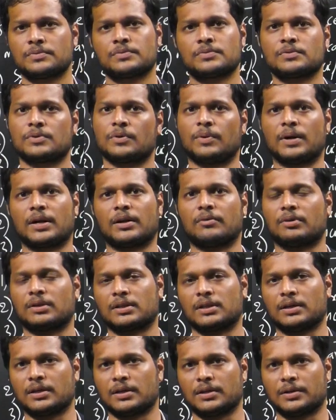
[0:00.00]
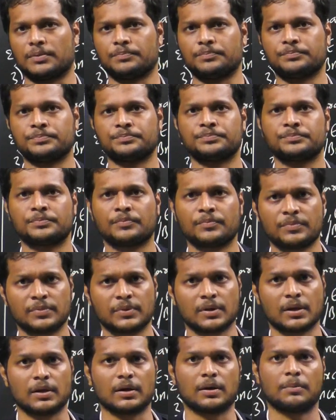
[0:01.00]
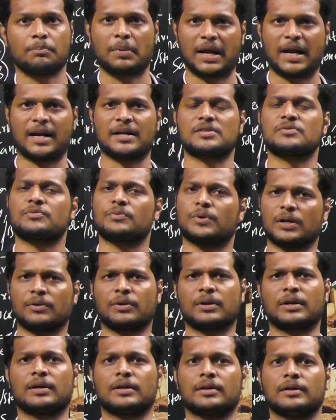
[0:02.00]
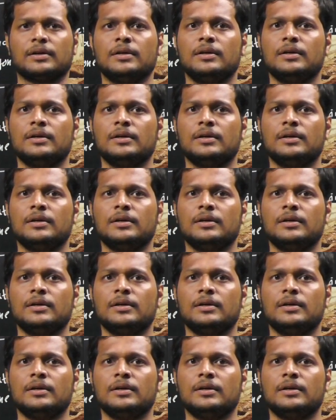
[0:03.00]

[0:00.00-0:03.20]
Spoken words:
So whatever the plants, whatever